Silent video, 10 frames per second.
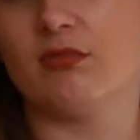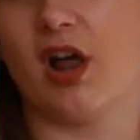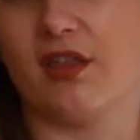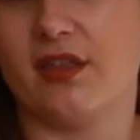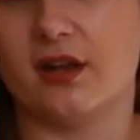
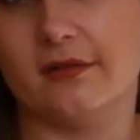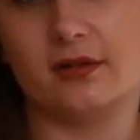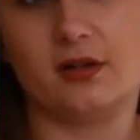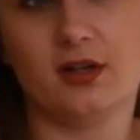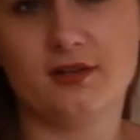rather
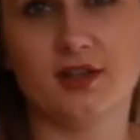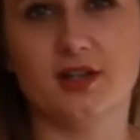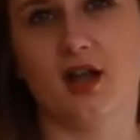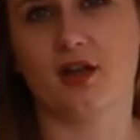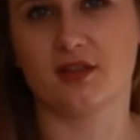than the
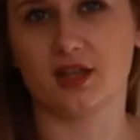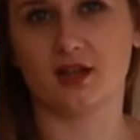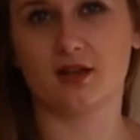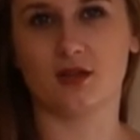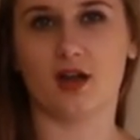
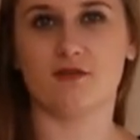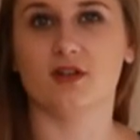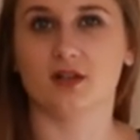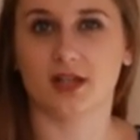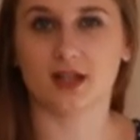nothing that I
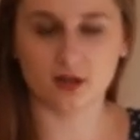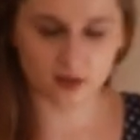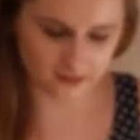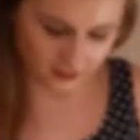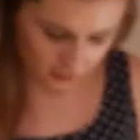feel like it
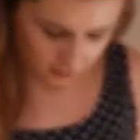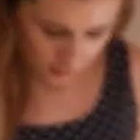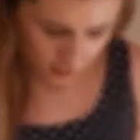looks like at the